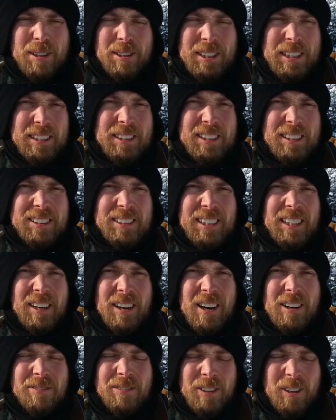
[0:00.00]
clean this thing
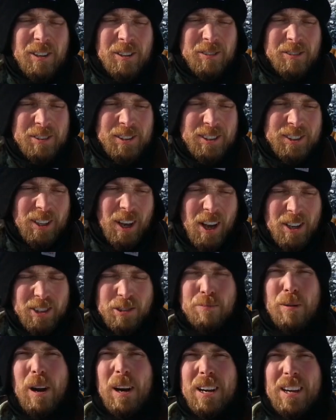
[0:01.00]
off though, so I'll
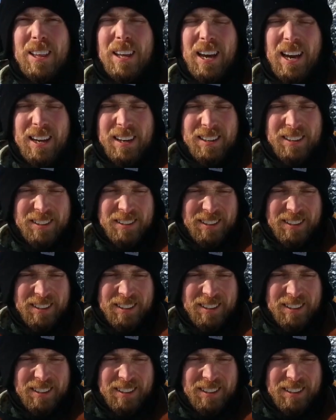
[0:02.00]
spare you that.